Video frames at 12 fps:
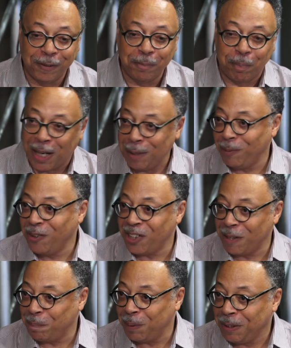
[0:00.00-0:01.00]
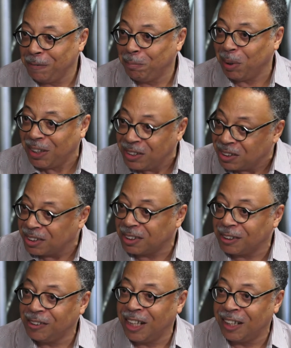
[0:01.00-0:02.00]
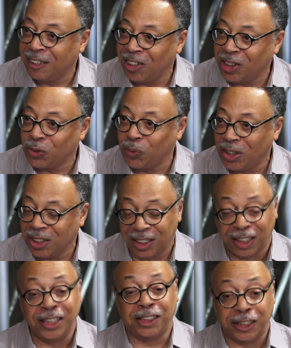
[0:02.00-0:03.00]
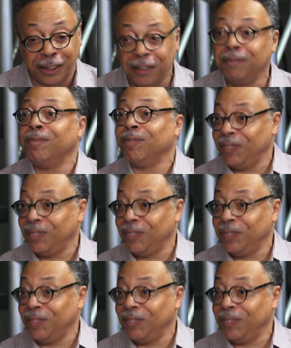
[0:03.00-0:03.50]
Bible thumping base as well that they did